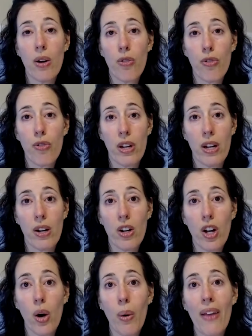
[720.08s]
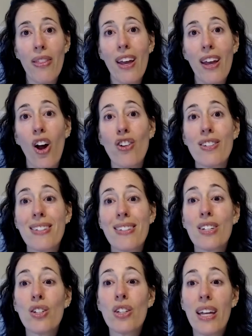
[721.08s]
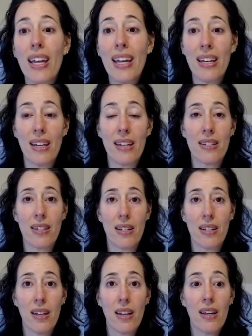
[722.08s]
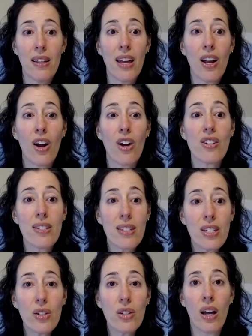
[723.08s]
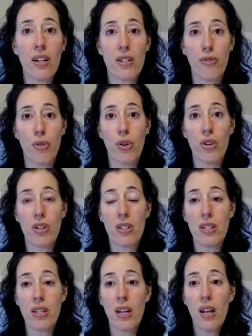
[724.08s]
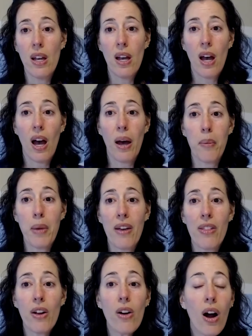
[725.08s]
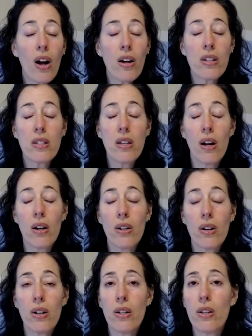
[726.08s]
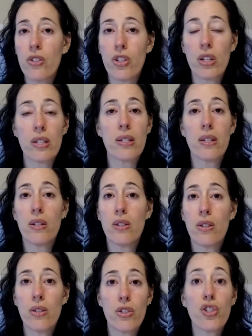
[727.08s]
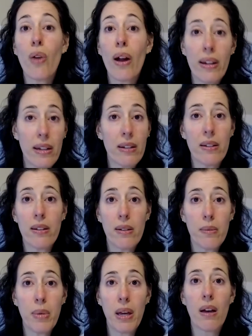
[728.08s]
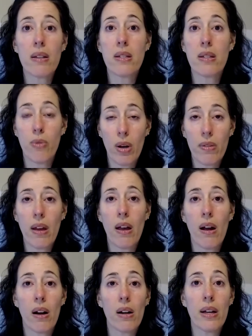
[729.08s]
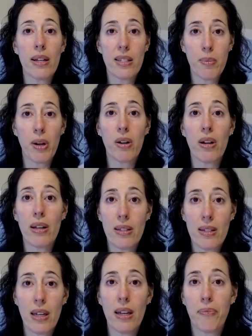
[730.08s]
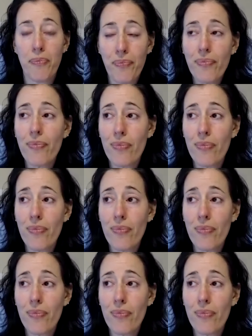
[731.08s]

over a year ago, and they are still in it. They are still not divorced. And their hearts are just shredded because of what they are experiencing,